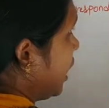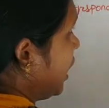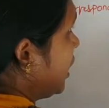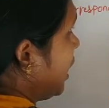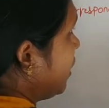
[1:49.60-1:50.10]

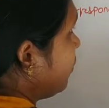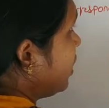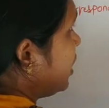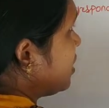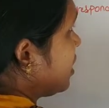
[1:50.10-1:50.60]
and
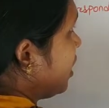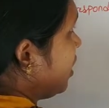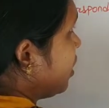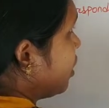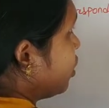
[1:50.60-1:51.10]
N1 is a
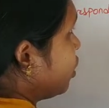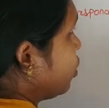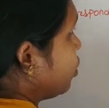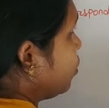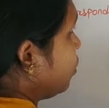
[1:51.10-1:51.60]

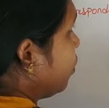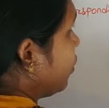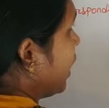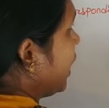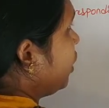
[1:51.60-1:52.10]
2,
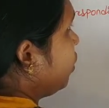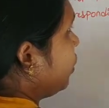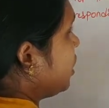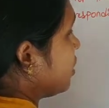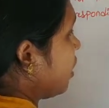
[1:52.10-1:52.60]

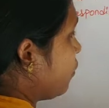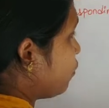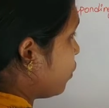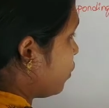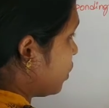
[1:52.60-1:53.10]
N2 is a
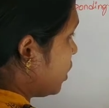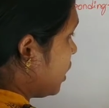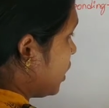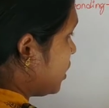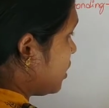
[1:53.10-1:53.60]
4.
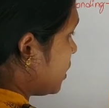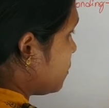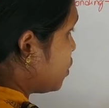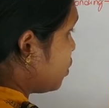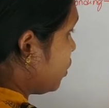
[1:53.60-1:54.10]

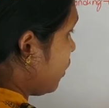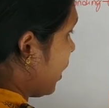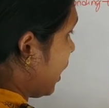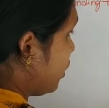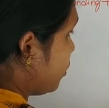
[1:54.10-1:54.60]
Substitute the
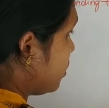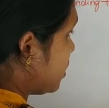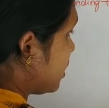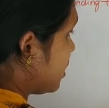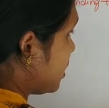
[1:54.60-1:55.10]
values.
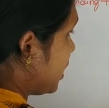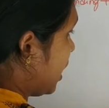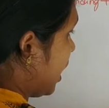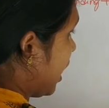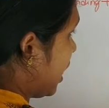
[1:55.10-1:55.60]

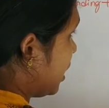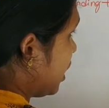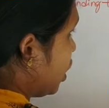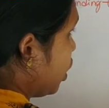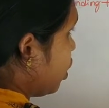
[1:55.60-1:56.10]
Cr,
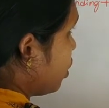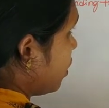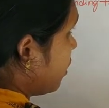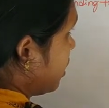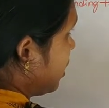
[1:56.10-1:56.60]

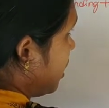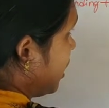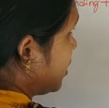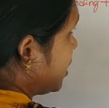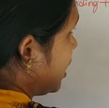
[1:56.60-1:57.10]

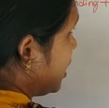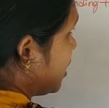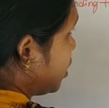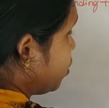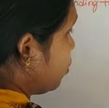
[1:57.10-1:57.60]
Z is
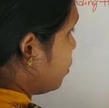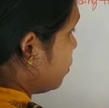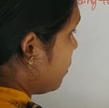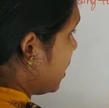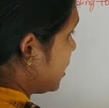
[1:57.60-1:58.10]
a
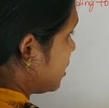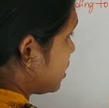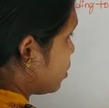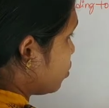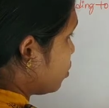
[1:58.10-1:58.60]
2
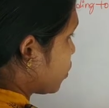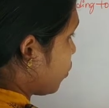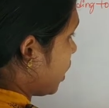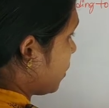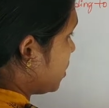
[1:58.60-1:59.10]
means 2
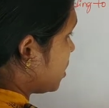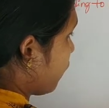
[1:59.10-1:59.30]
square means